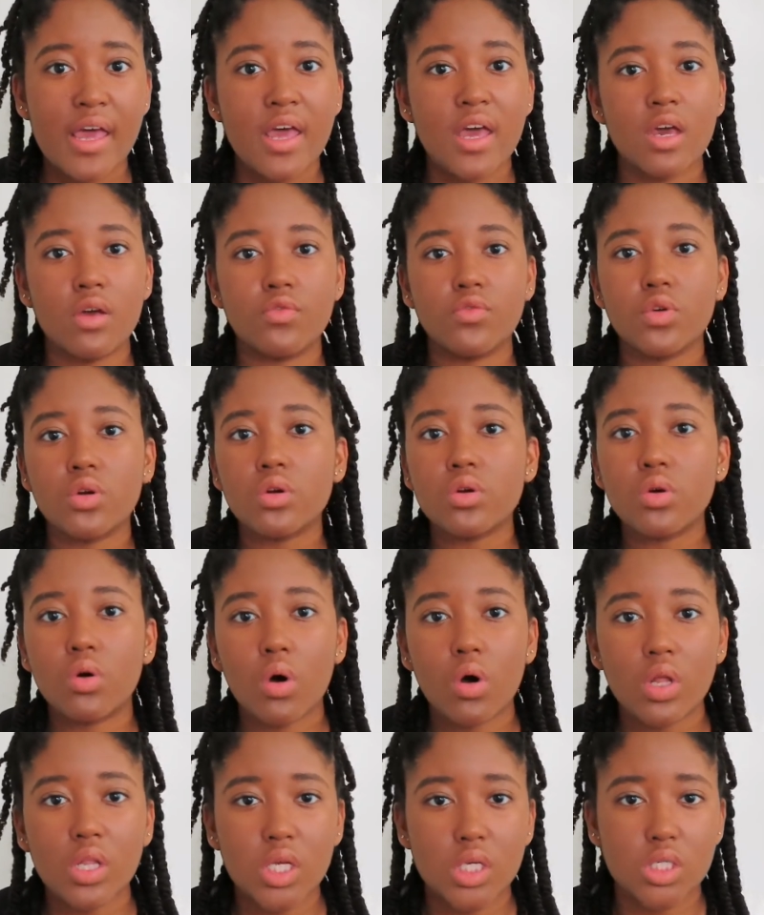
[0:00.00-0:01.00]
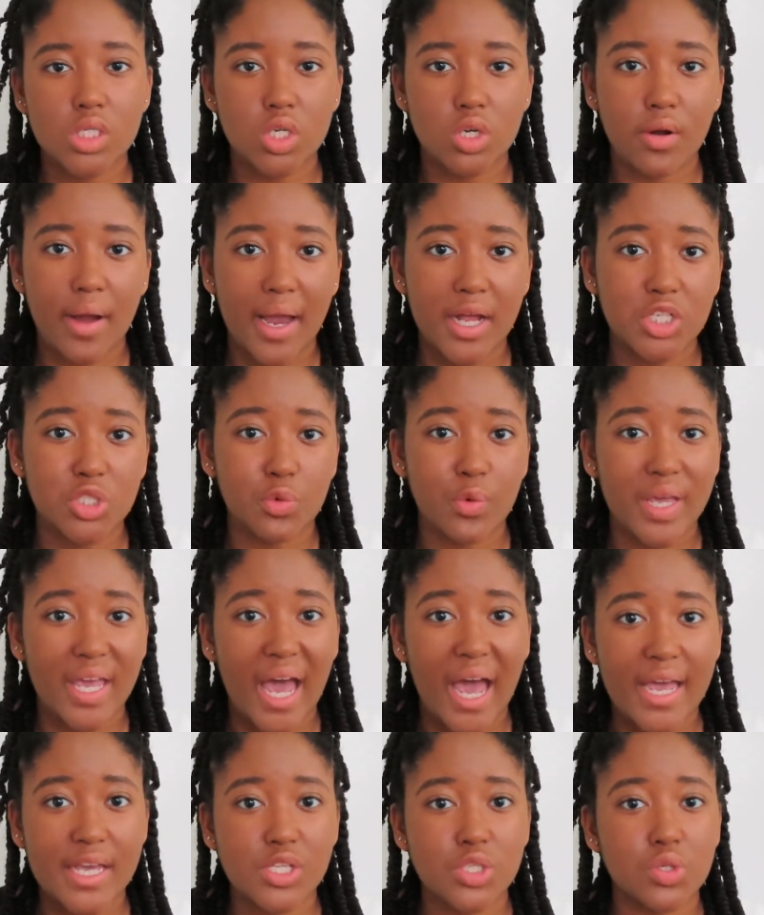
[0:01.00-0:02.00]
If your goal is to graduate
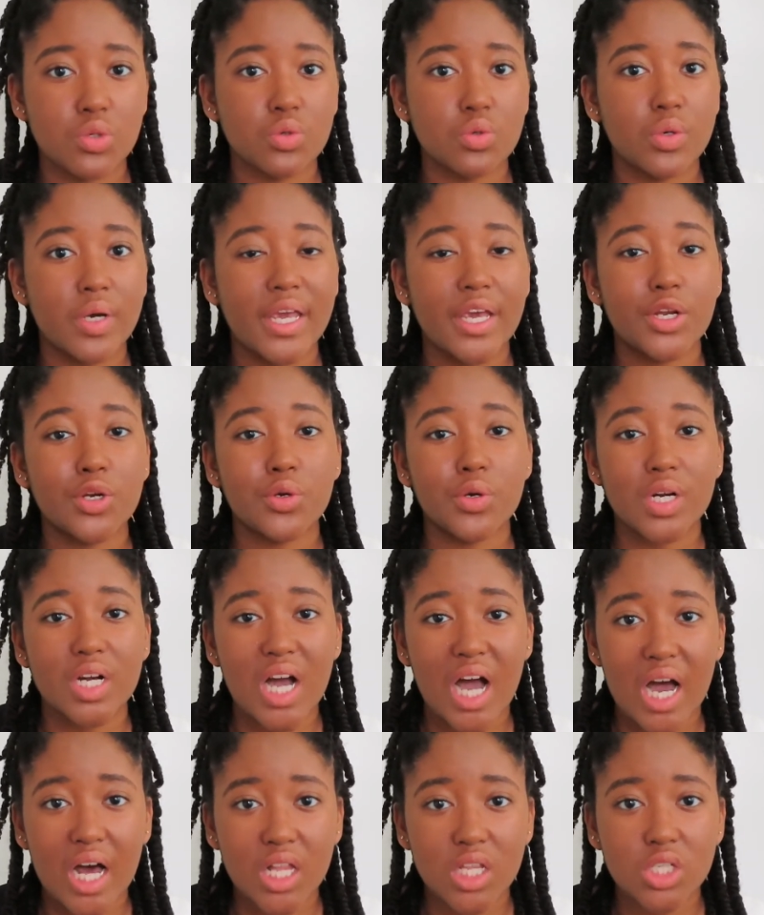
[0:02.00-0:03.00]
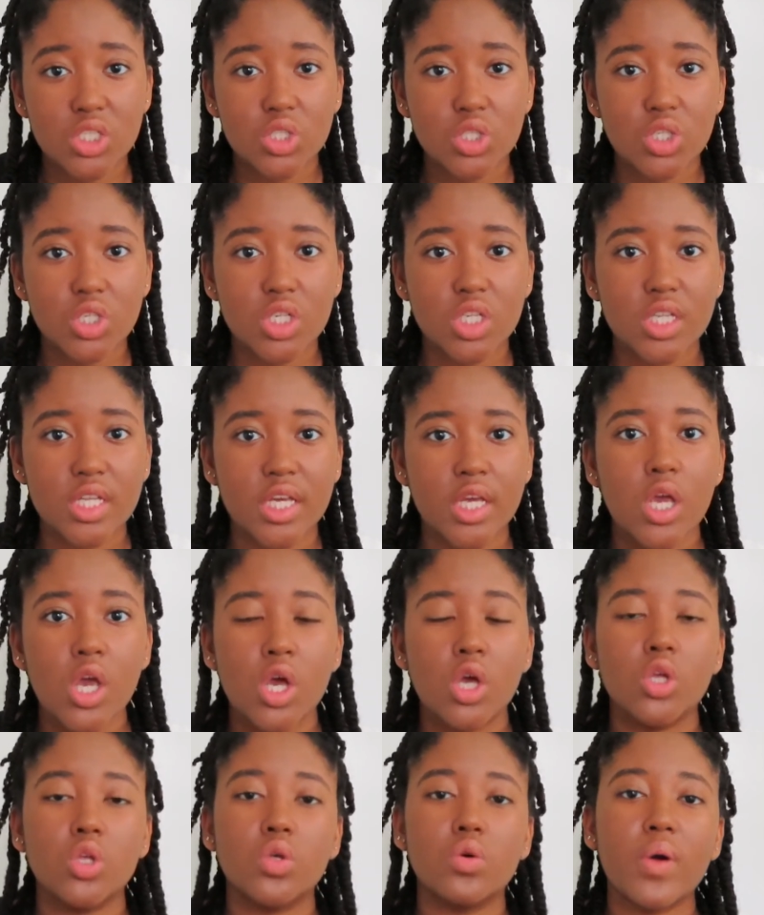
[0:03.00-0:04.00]
high school and/or college early,
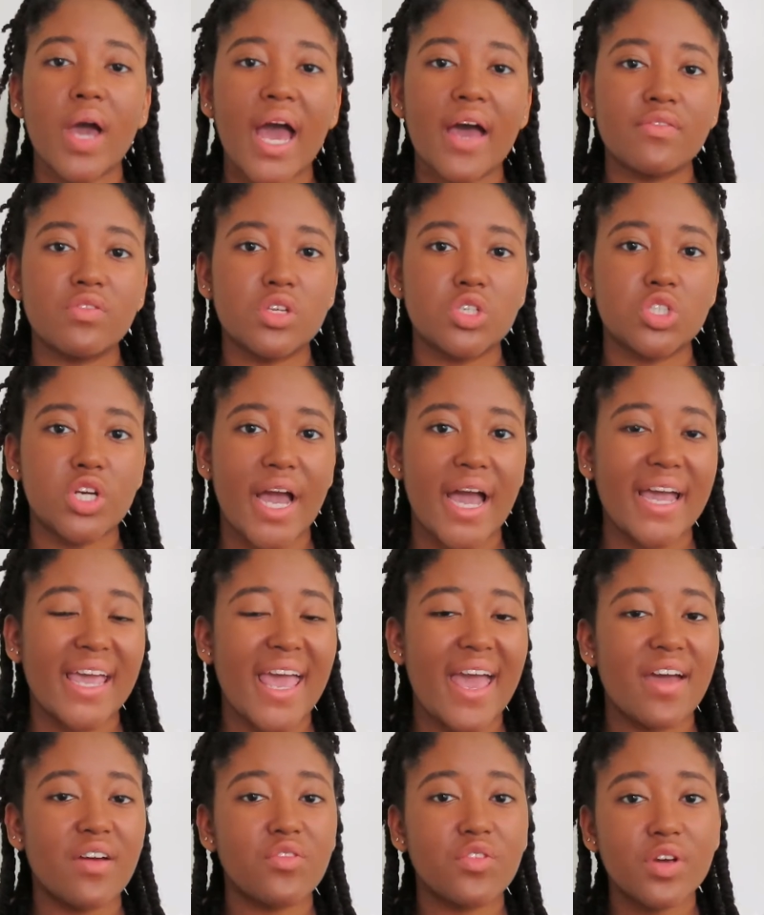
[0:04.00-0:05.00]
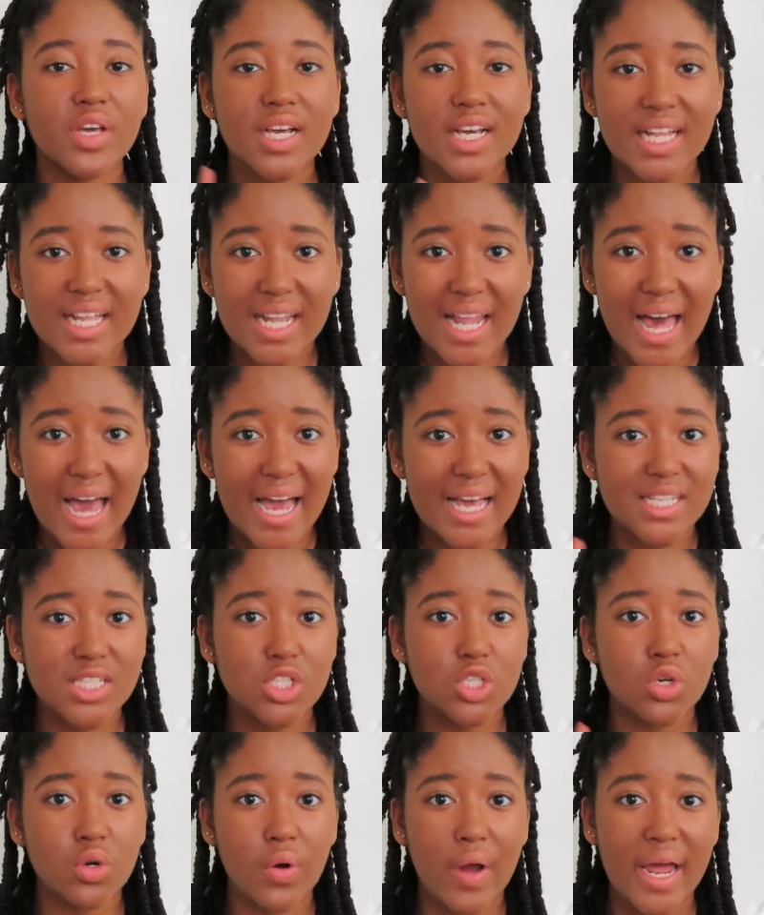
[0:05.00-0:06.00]
you have to track every
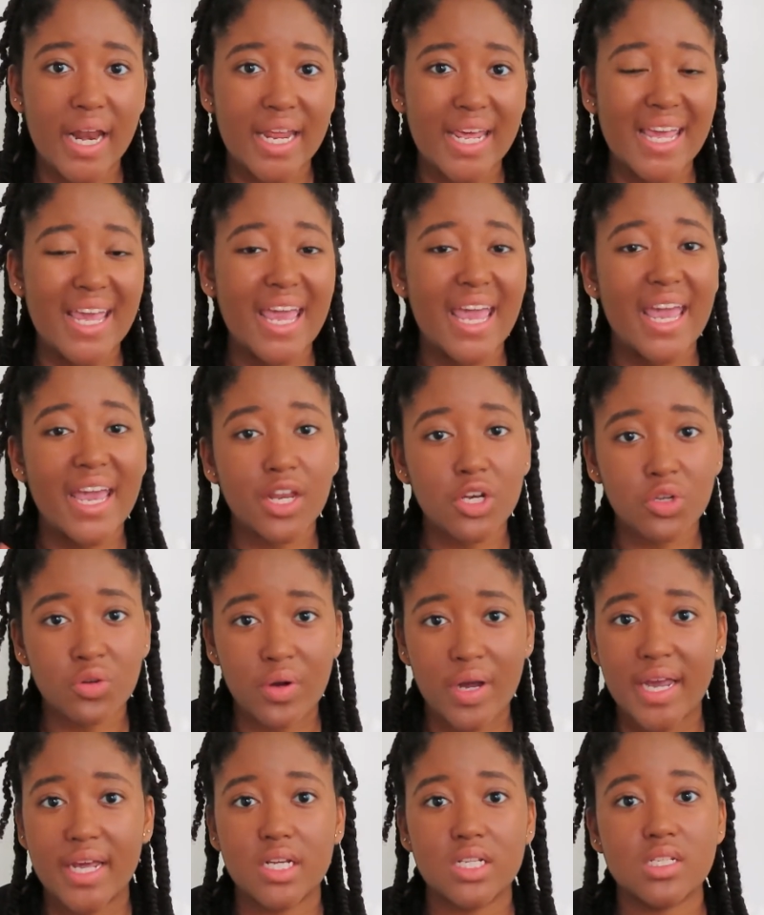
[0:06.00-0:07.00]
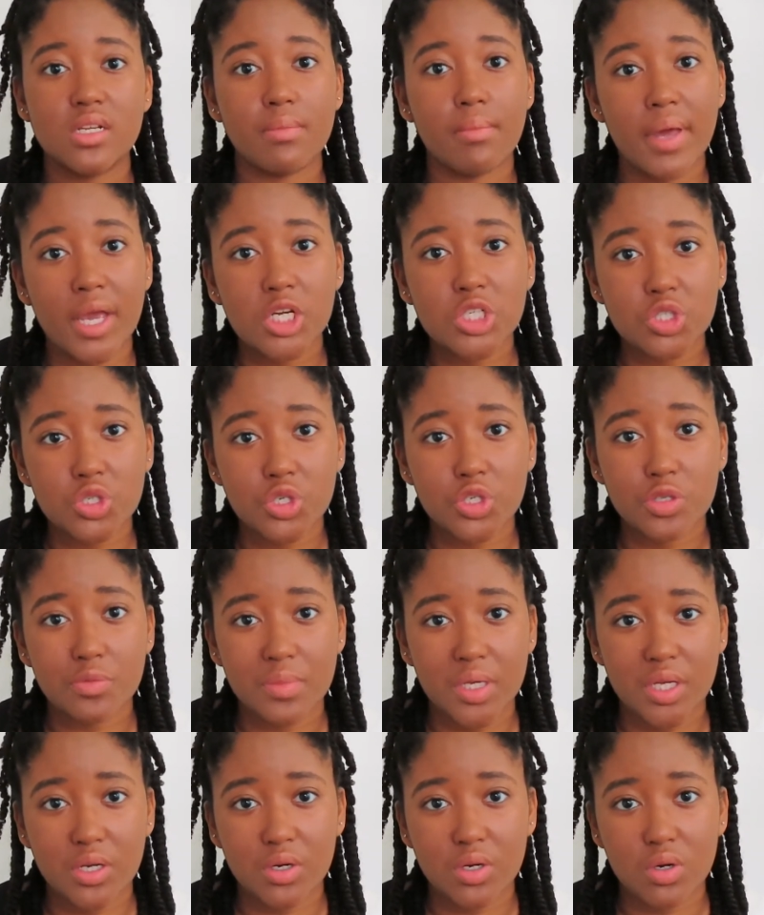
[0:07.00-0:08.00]
class, credit, and grade to make sure you
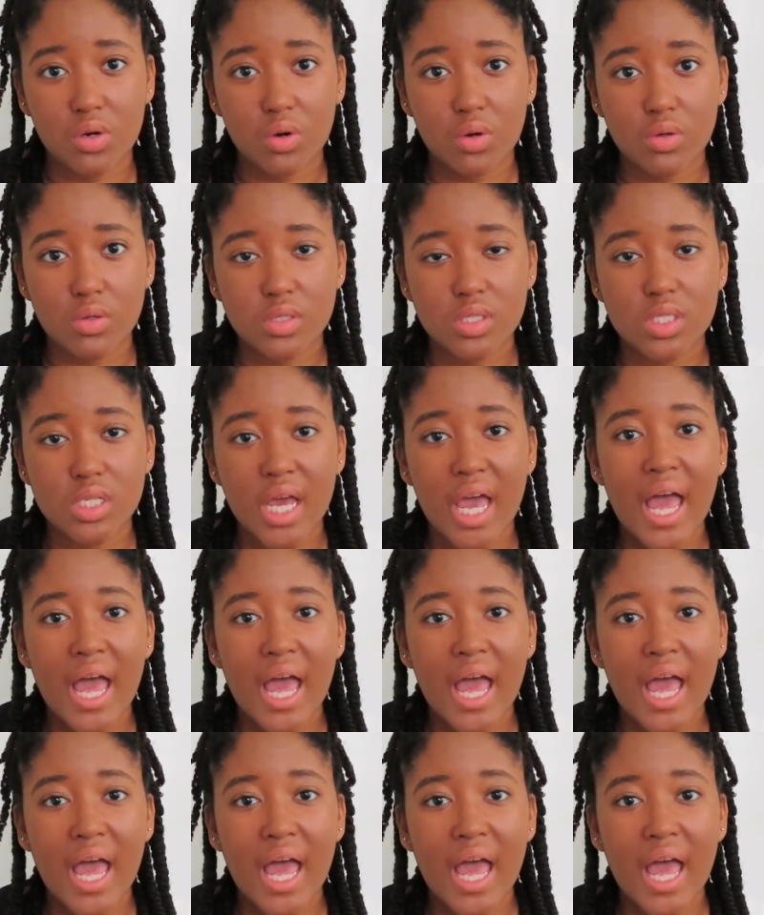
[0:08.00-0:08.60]
meet your goals.